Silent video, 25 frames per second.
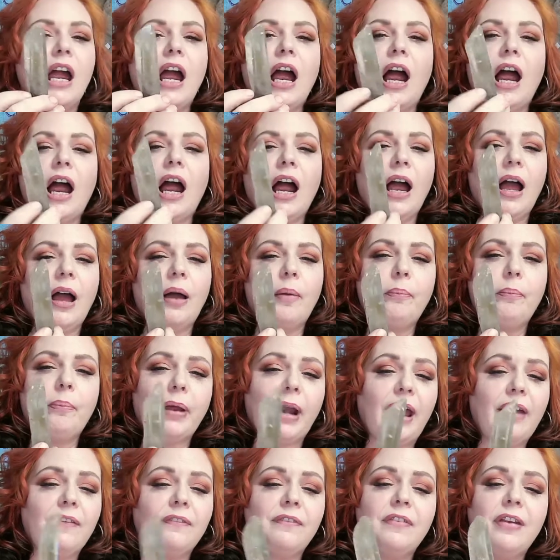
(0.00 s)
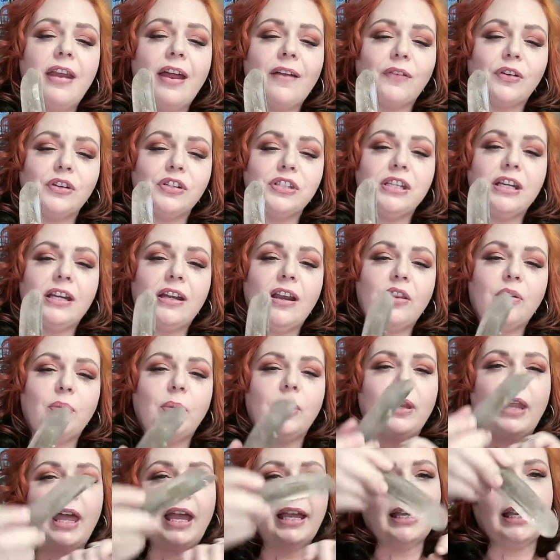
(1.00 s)
But I've never seen another one
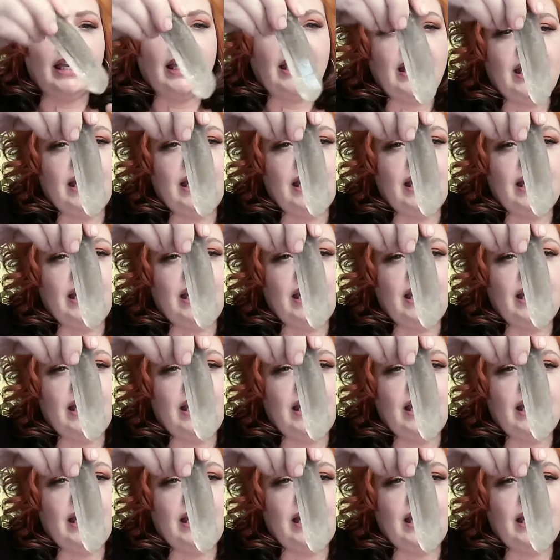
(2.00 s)
like it.